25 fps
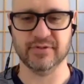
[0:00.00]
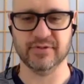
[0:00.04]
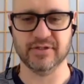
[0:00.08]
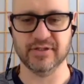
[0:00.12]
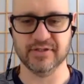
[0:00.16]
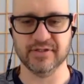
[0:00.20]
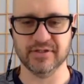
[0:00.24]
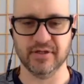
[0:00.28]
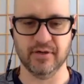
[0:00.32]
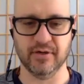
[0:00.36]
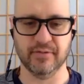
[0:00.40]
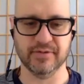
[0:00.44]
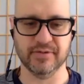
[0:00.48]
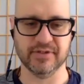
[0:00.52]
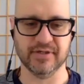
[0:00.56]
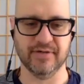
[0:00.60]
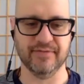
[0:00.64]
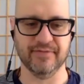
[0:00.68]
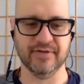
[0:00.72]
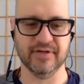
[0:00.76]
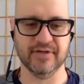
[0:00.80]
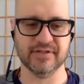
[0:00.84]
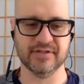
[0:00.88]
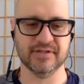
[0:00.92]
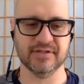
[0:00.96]
which isn't always
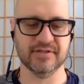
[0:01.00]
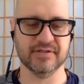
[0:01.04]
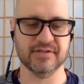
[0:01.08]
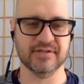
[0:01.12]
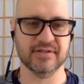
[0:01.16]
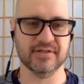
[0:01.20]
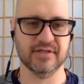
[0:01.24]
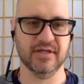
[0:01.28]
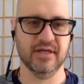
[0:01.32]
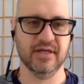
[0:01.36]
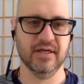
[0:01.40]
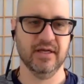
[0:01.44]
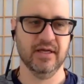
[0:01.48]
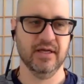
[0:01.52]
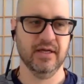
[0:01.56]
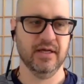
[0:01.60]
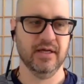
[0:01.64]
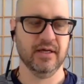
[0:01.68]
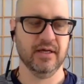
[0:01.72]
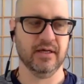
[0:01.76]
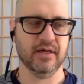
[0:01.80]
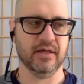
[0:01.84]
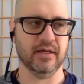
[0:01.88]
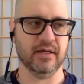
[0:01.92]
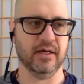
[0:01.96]
obvious, is,
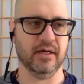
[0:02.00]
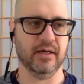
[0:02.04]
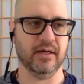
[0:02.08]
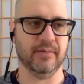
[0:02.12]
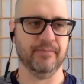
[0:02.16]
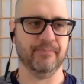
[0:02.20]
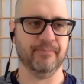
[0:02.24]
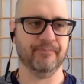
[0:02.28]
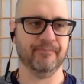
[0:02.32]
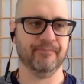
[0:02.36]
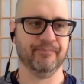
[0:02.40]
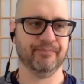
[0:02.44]
how